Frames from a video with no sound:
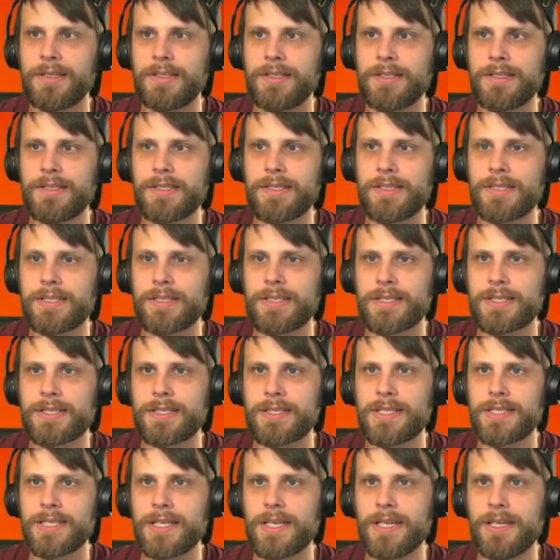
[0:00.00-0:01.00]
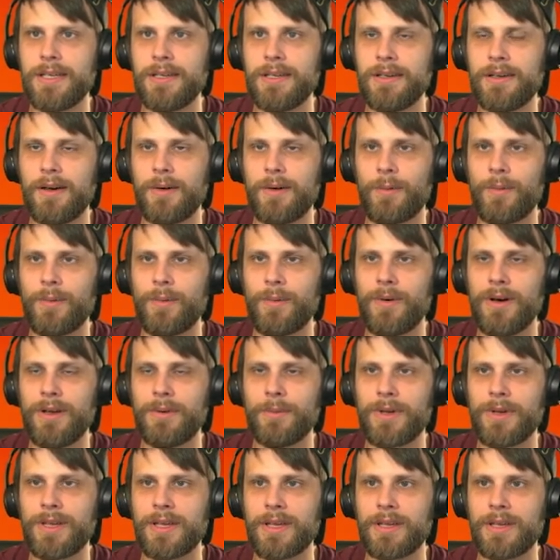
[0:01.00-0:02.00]
See what
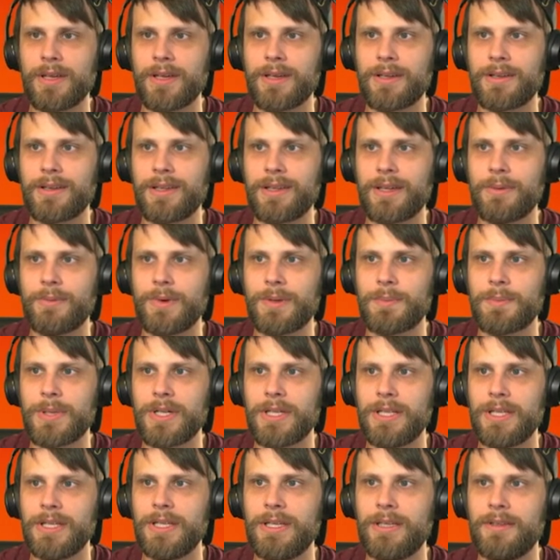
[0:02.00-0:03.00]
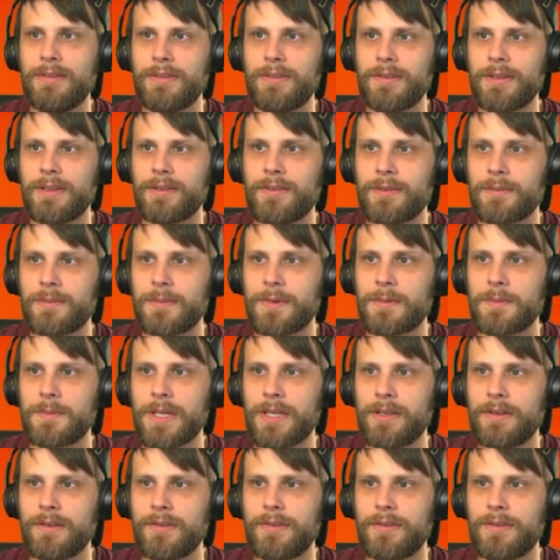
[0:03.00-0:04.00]
we can get. Can we please get some
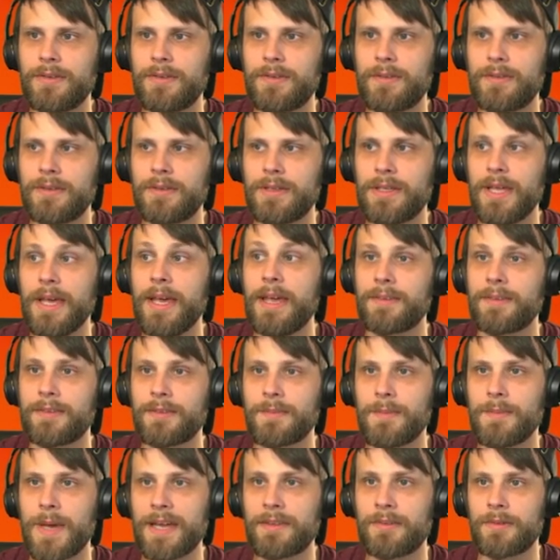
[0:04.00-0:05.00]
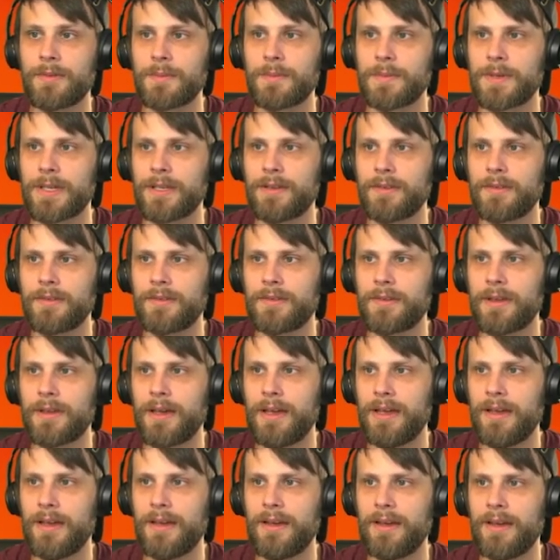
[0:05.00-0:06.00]
repels? Yes, max repels.
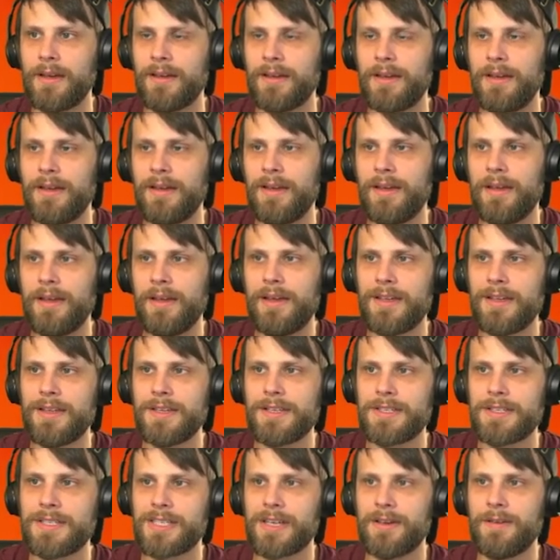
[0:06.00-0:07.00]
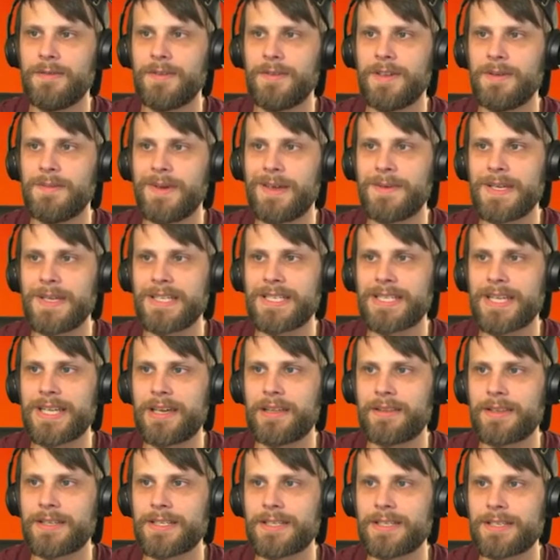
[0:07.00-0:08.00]
Uh, some of you may be saying
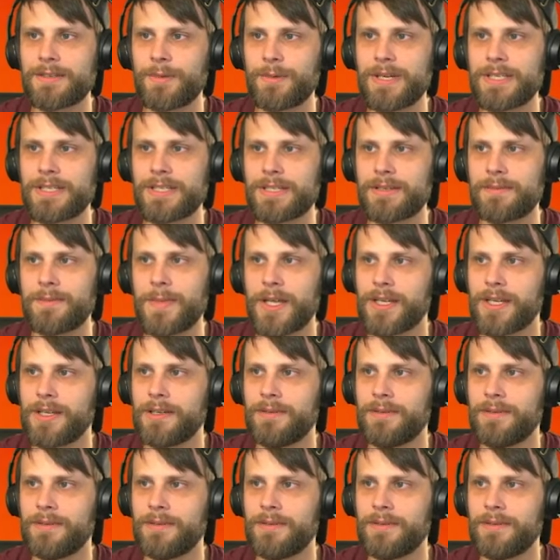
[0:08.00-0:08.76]
this is a waste of money.